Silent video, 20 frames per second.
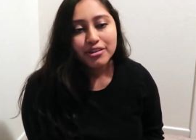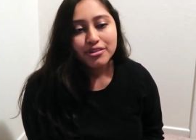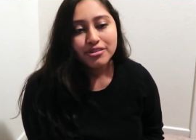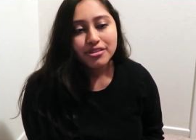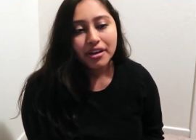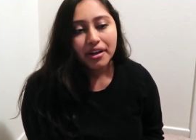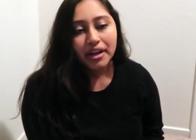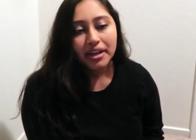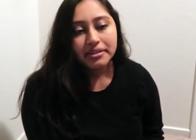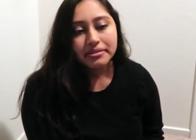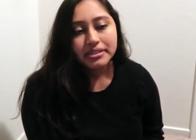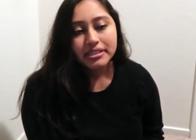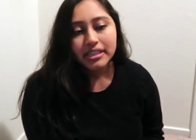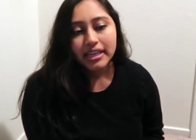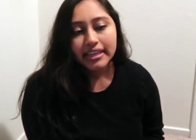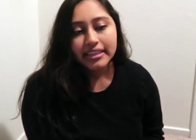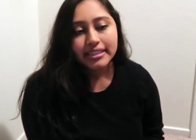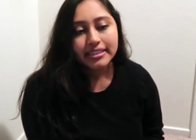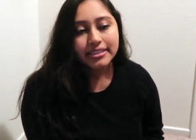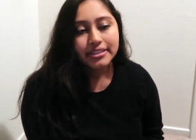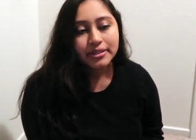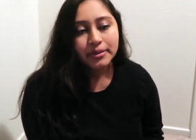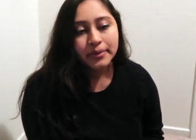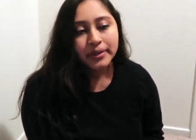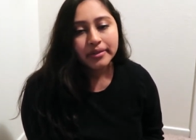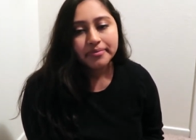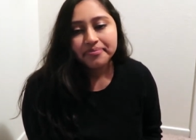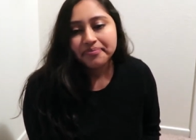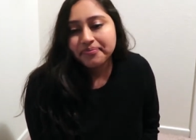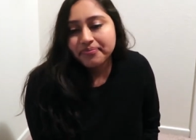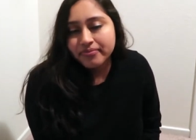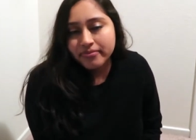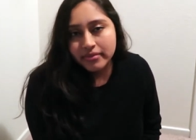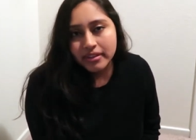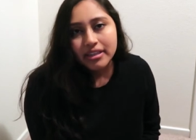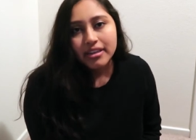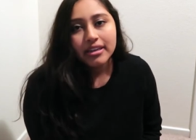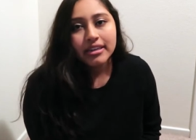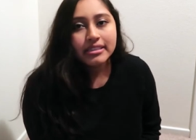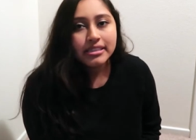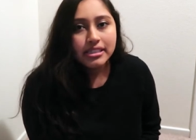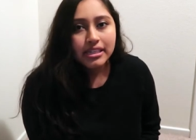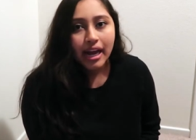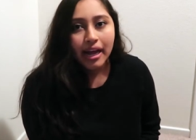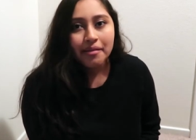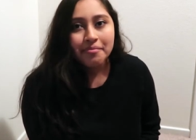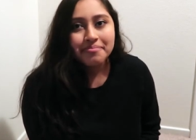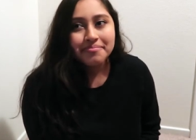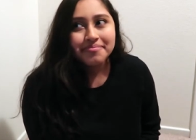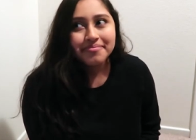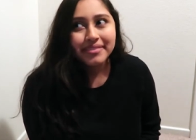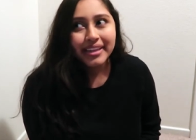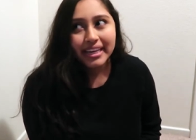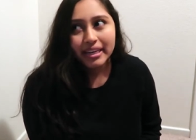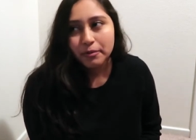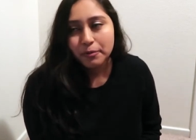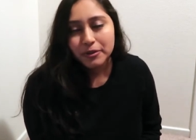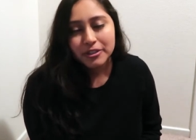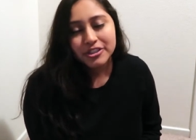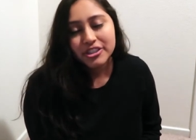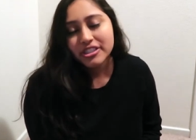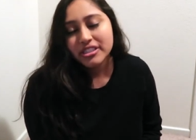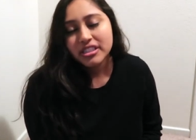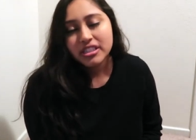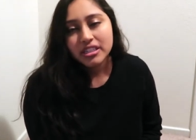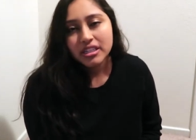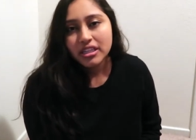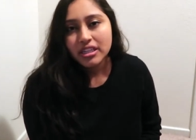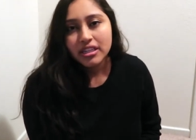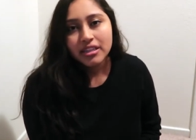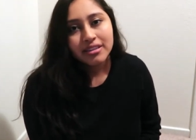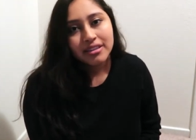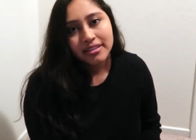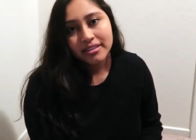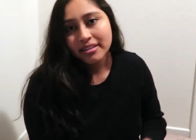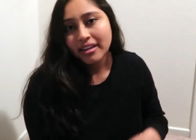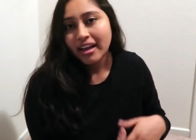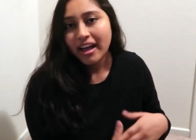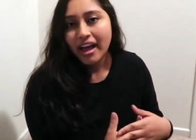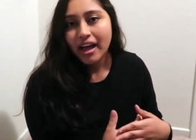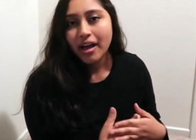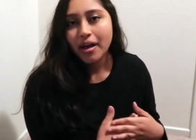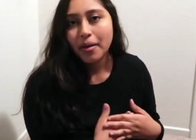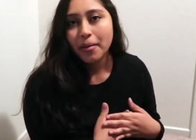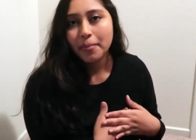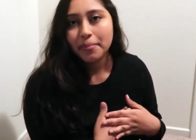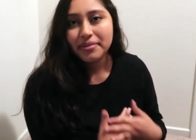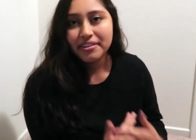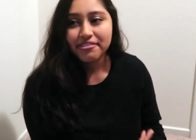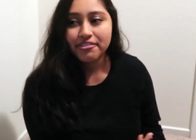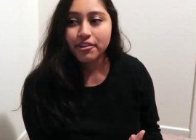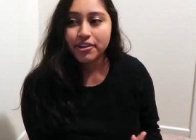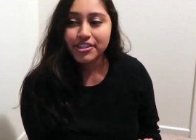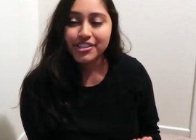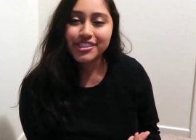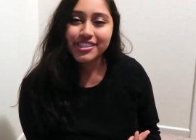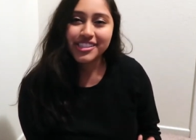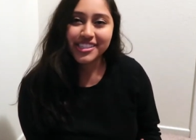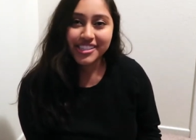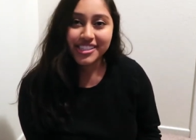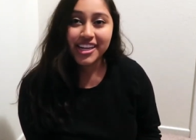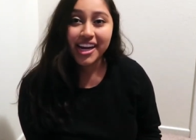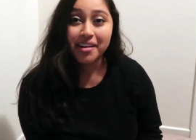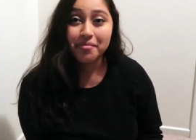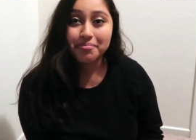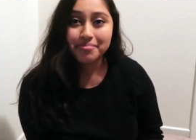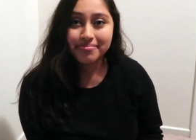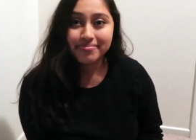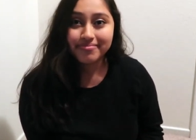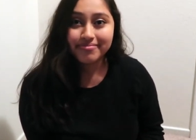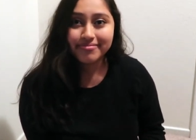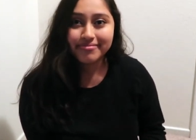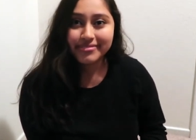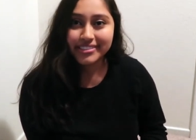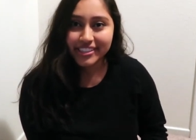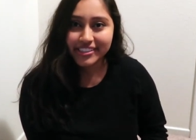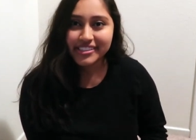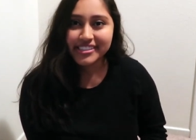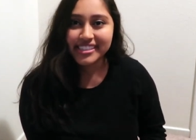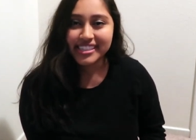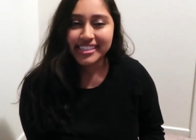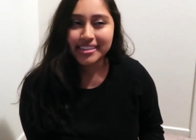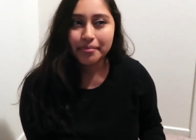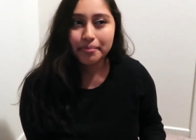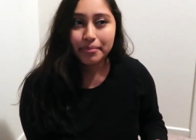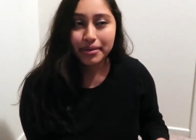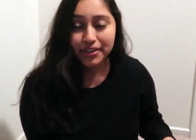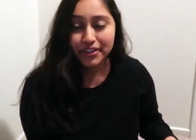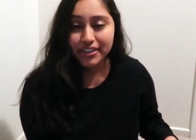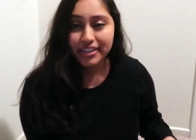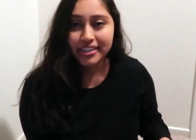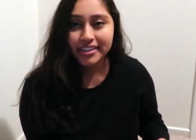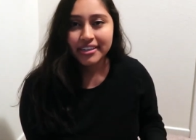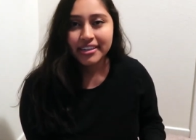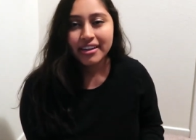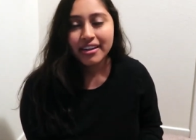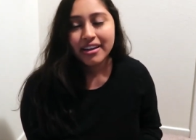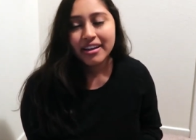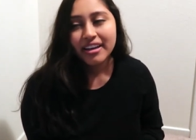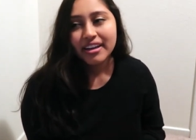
So I was like, you know what, it's time. Like, we're just gonna be forced to stop nursing, period.